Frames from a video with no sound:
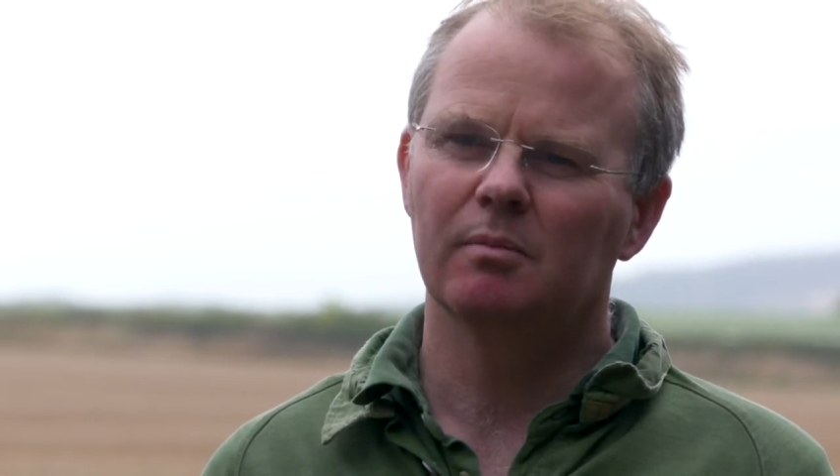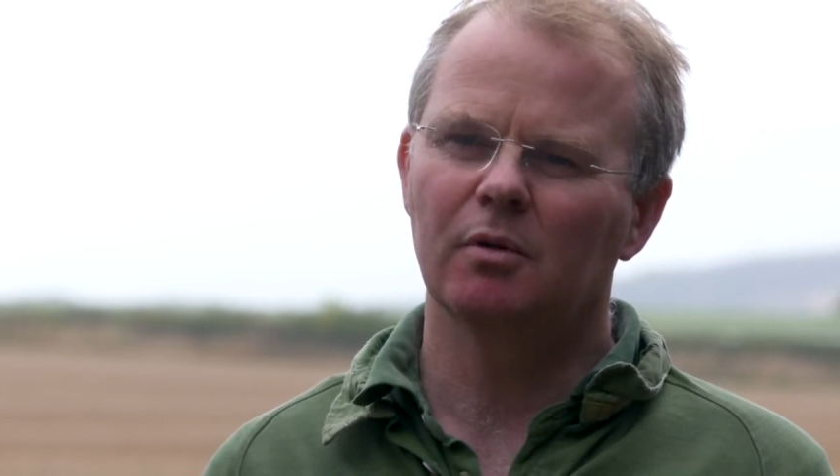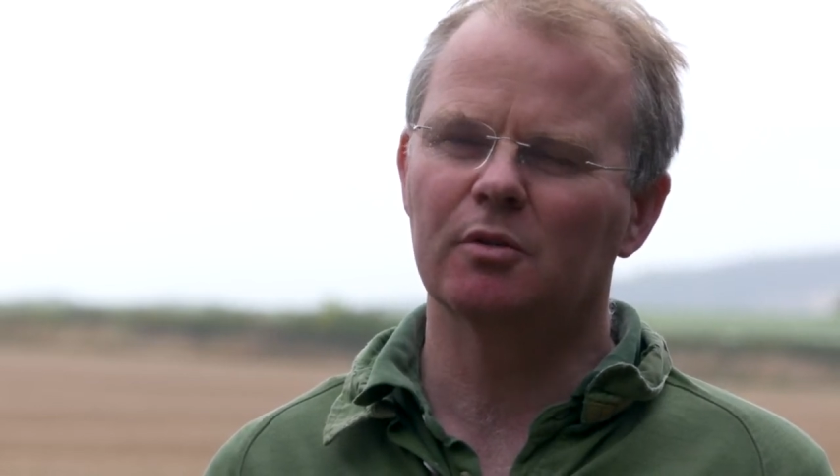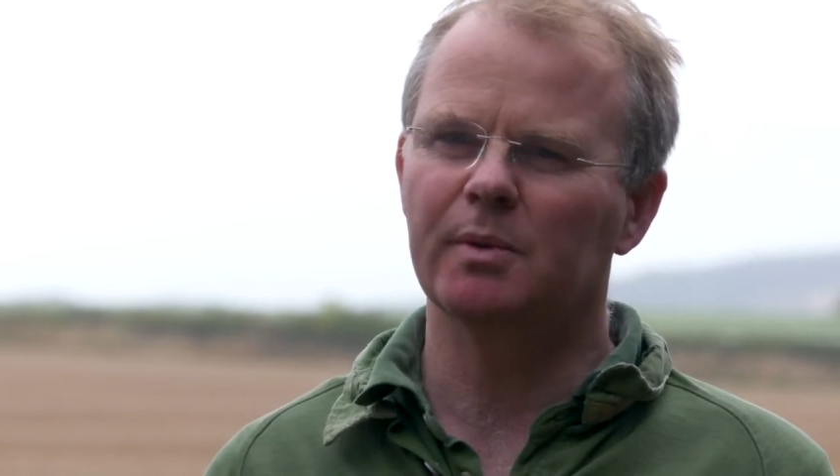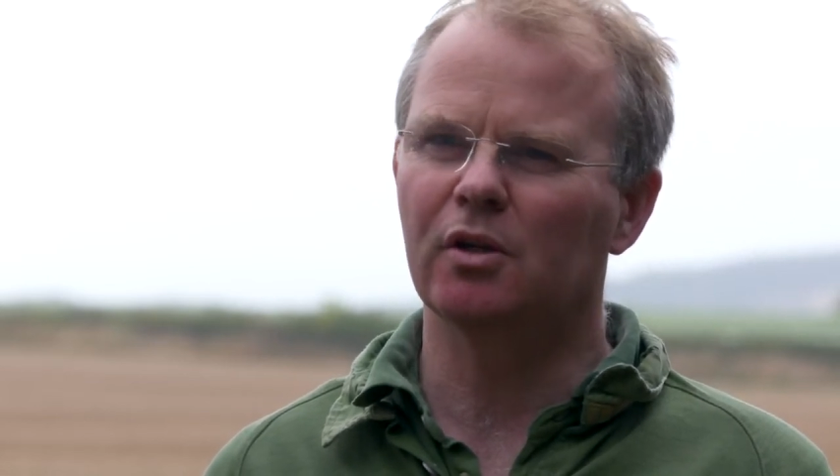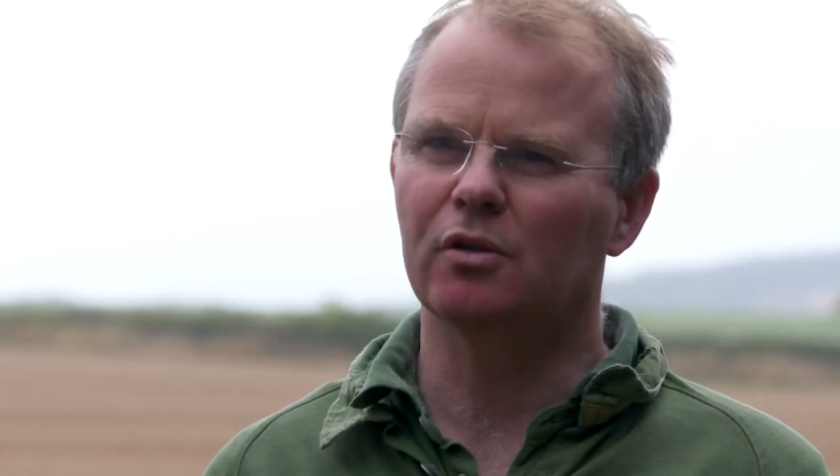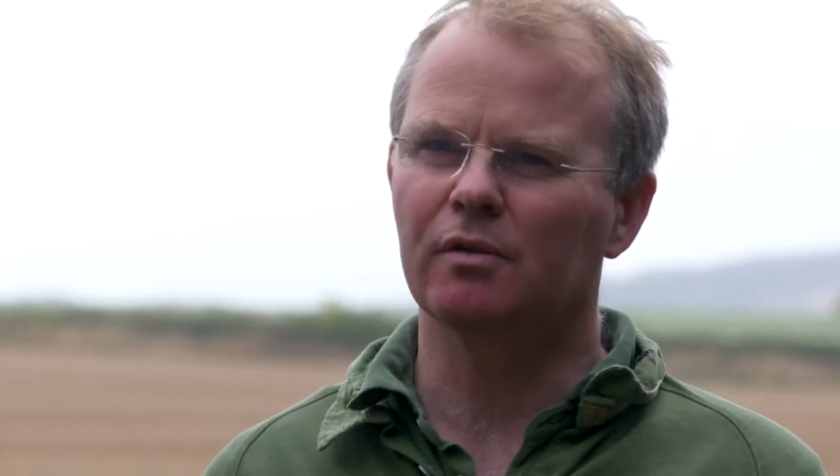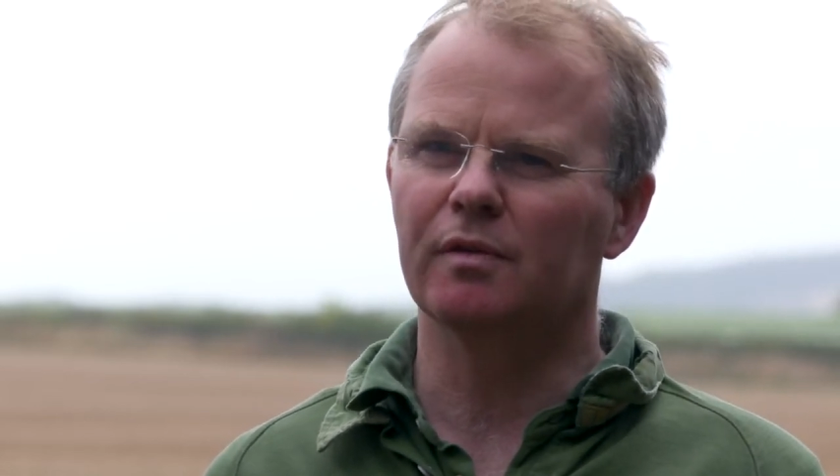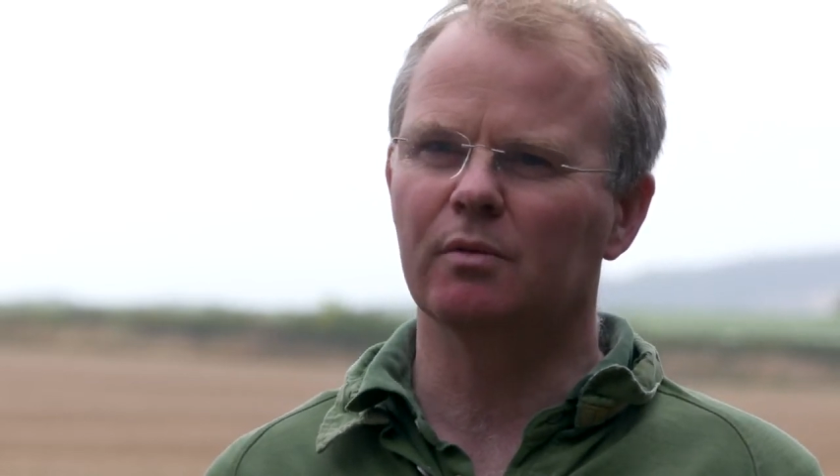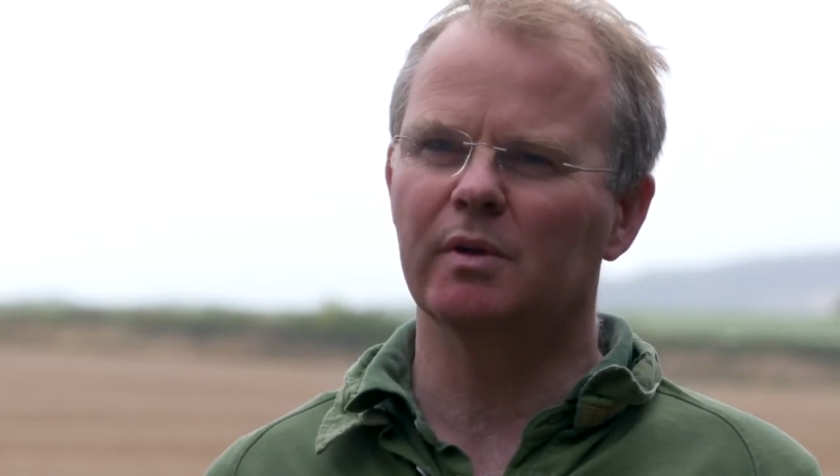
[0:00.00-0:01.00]
possibly not
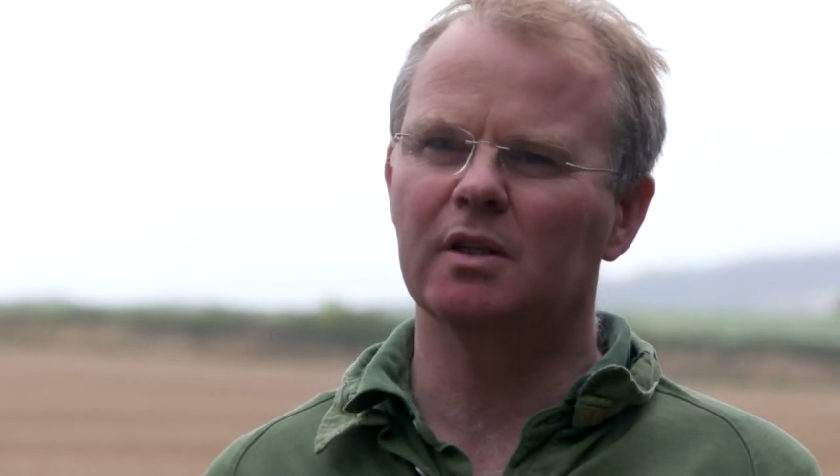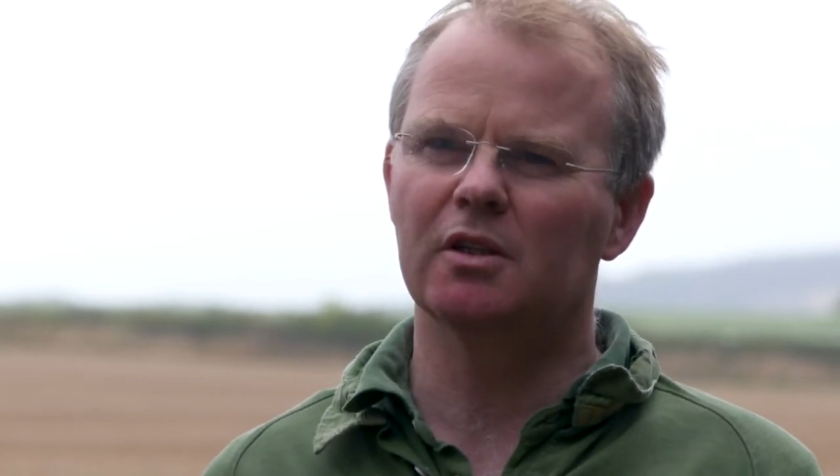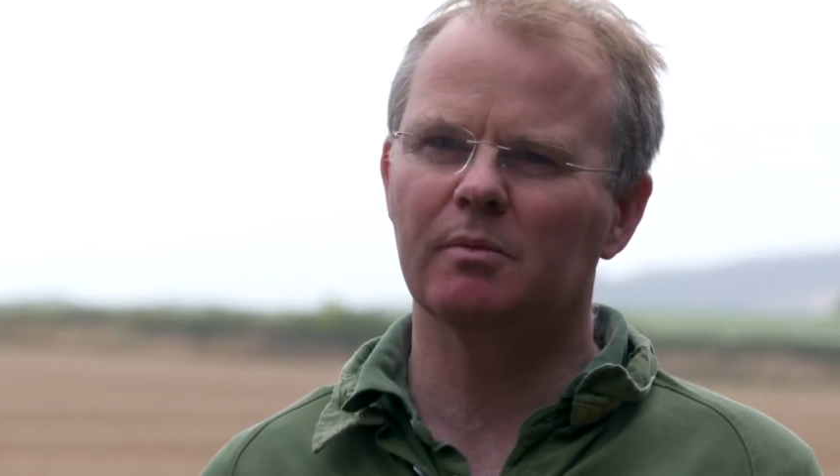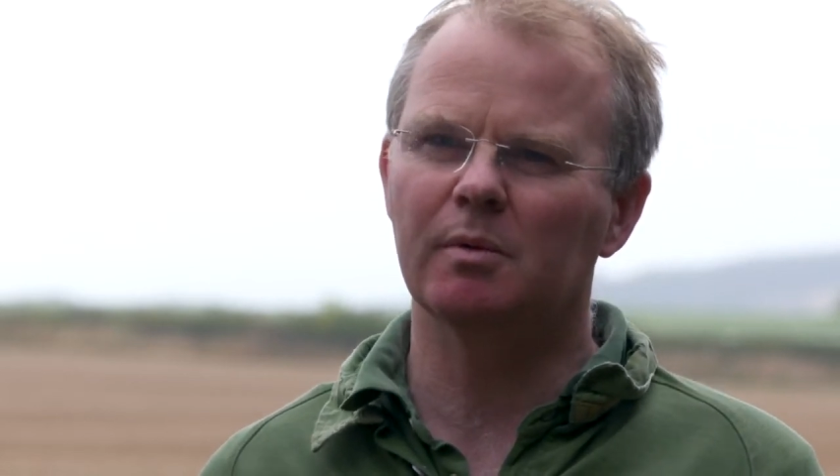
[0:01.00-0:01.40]
over the winter,